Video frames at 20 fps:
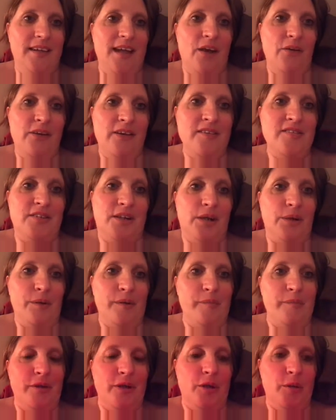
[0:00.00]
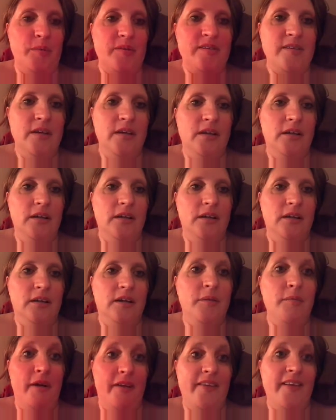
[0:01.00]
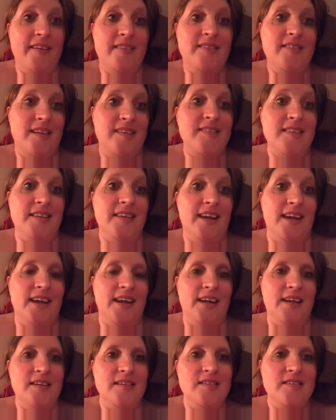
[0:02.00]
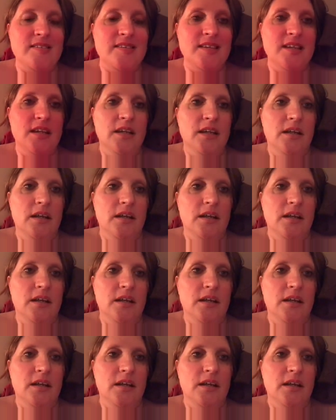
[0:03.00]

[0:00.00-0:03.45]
now he's growing boobs. Come on, that, that's hilarious.